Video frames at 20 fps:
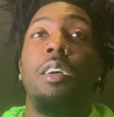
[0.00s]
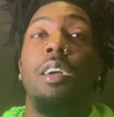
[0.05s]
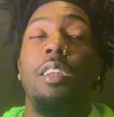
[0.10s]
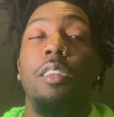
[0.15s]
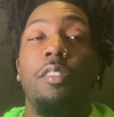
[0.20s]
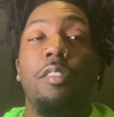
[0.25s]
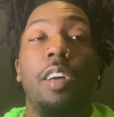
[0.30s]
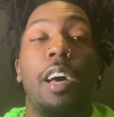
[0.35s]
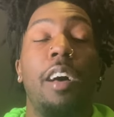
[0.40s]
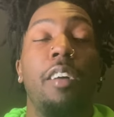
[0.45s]

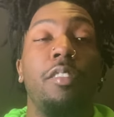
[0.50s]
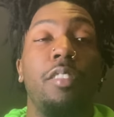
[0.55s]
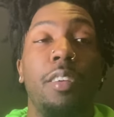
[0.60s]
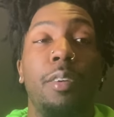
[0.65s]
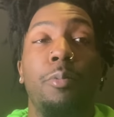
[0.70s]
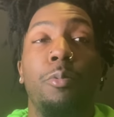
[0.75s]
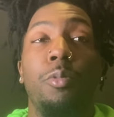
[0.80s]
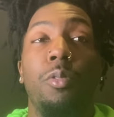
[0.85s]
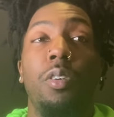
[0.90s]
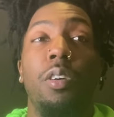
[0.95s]
And this ties
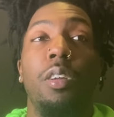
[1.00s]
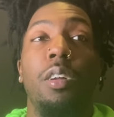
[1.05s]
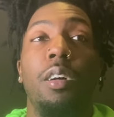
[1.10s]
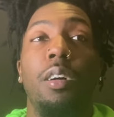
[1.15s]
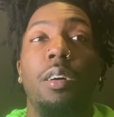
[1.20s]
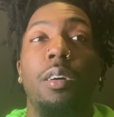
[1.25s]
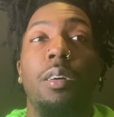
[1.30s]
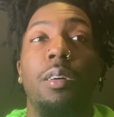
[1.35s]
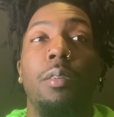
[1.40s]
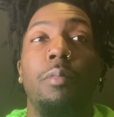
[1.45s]
in with
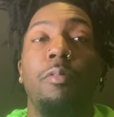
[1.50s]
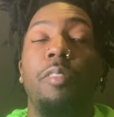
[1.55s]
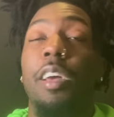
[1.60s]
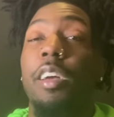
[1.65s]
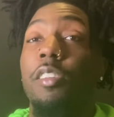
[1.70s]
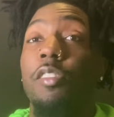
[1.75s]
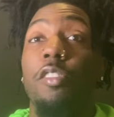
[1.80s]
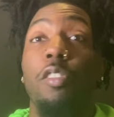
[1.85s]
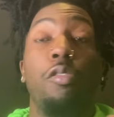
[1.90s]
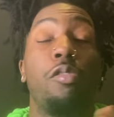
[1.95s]
um,
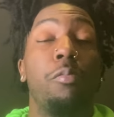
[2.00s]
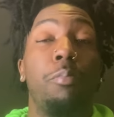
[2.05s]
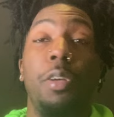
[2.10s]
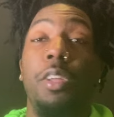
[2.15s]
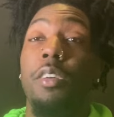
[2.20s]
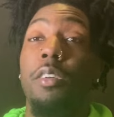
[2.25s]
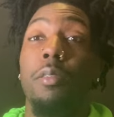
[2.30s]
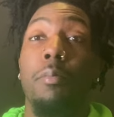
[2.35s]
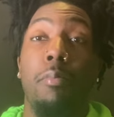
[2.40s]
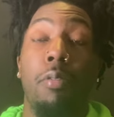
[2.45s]
taking social
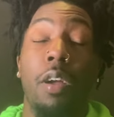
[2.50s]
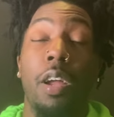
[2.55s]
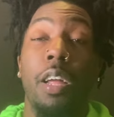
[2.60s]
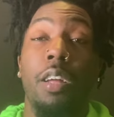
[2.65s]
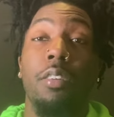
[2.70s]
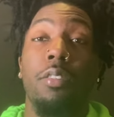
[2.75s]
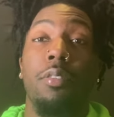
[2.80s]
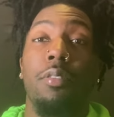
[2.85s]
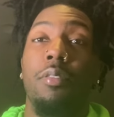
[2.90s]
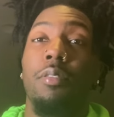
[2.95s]
media
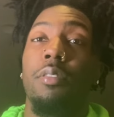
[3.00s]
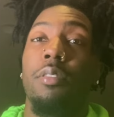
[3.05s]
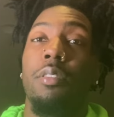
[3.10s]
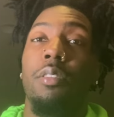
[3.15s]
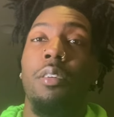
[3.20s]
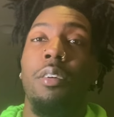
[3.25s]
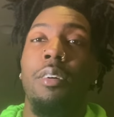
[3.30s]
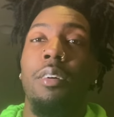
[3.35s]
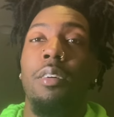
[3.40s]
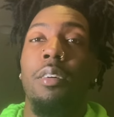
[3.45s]
breaks
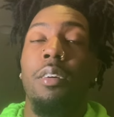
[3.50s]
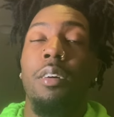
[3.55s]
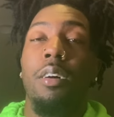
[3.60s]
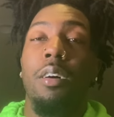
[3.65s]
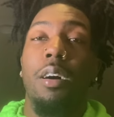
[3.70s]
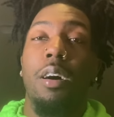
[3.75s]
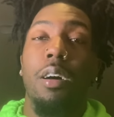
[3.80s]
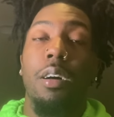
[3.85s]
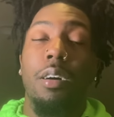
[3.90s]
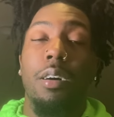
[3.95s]

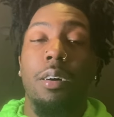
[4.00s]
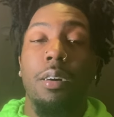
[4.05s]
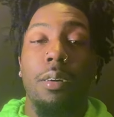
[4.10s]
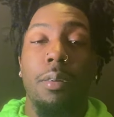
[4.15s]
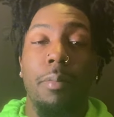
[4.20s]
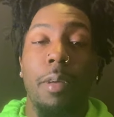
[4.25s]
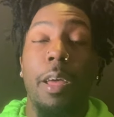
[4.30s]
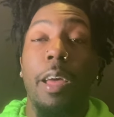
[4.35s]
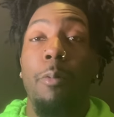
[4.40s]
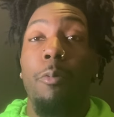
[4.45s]
uh,
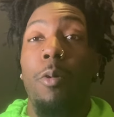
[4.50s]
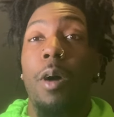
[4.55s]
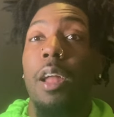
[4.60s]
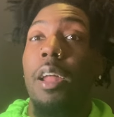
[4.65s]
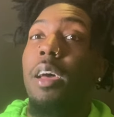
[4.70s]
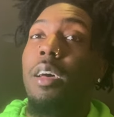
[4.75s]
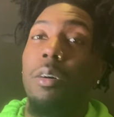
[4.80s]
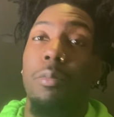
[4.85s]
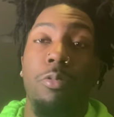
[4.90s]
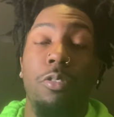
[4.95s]
and why
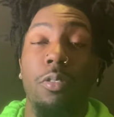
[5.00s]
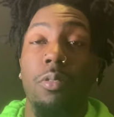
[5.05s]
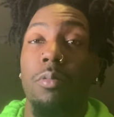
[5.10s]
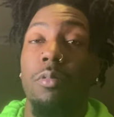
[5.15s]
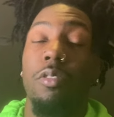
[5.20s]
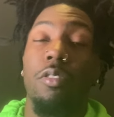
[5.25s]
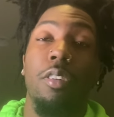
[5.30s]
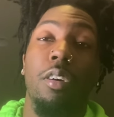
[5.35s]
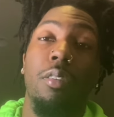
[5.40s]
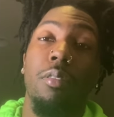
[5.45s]
that helps you.
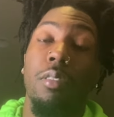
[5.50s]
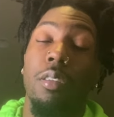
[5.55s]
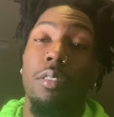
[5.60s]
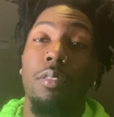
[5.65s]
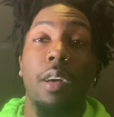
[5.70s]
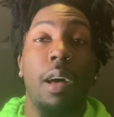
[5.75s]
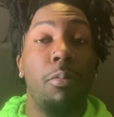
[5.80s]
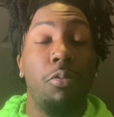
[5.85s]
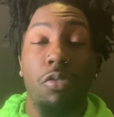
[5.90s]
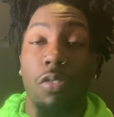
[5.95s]
So
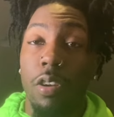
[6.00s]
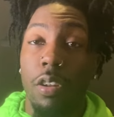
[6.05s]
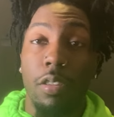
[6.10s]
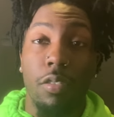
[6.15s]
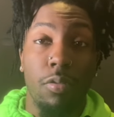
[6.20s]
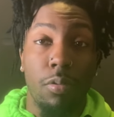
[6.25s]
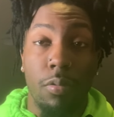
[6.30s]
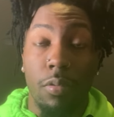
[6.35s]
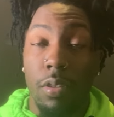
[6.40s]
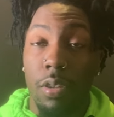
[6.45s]
let's hop straight
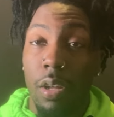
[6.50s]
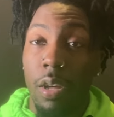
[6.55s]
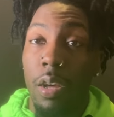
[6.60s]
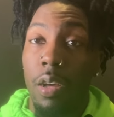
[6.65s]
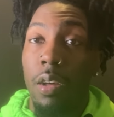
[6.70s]
into it.